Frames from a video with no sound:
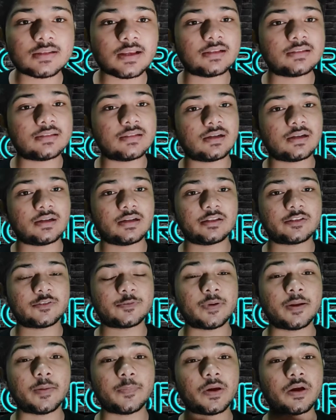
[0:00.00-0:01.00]
LCD
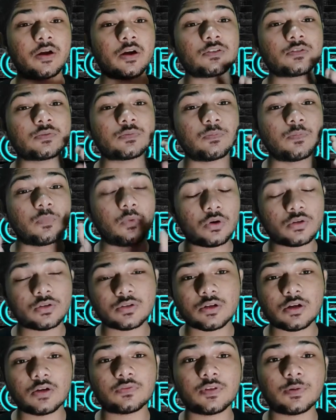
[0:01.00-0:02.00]
display, because
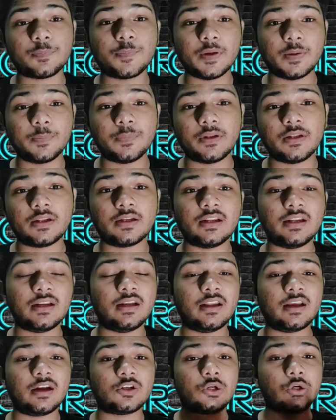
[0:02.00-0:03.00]
most of the people in
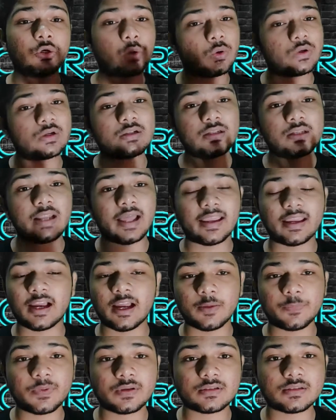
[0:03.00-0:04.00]
India don't like
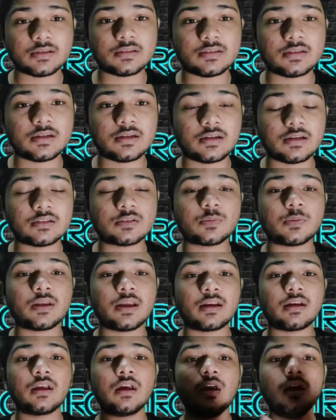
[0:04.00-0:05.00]
IPS LCD
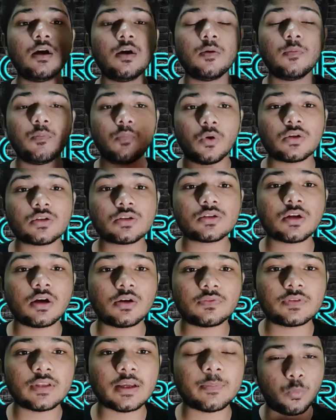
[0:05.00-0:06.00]
display and most
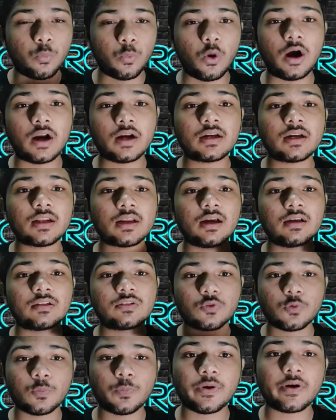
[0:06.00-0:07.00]
of them want
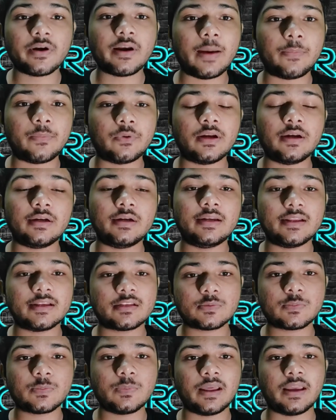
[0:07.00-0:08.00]
Super AMOLED
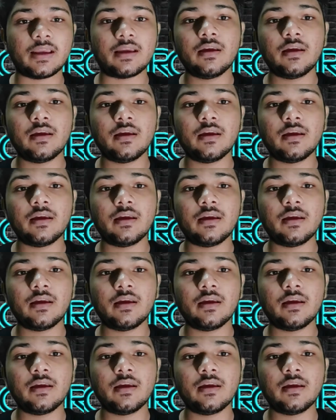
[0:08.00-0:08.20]
display